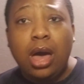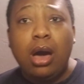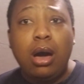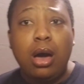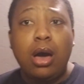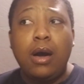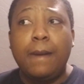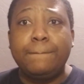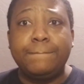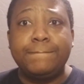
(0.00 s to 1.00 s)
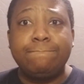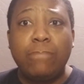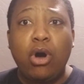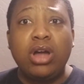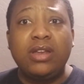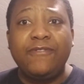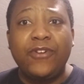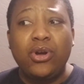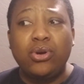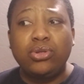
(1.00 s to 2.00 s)
on the
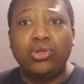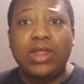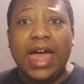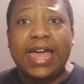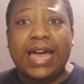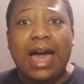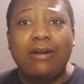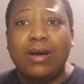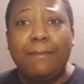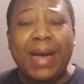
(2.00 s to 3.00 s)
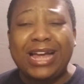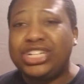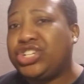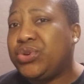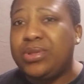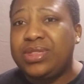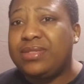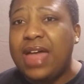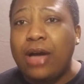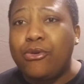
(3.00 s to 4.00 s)
1st. Like, how come my insurance is
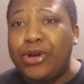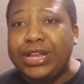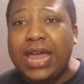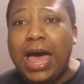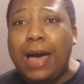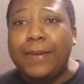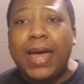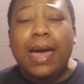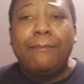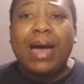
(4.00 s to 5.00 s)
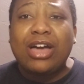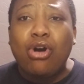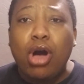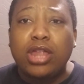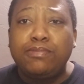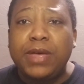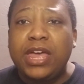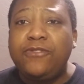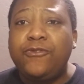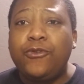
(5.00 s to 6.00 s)
not going down? My car is
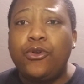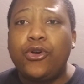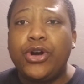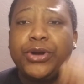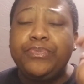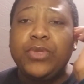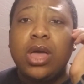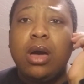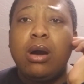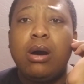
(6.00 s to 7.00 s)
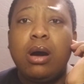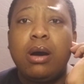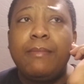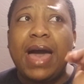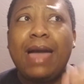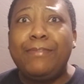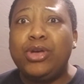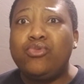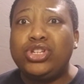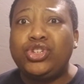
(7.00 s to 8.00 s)
paid for. I've
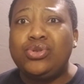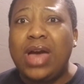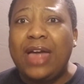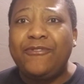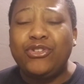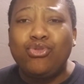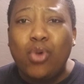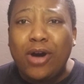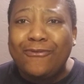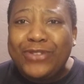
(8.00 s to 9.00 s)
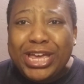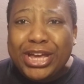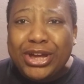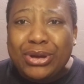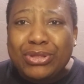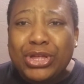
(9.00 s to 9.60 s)
been with you guys for 12 years.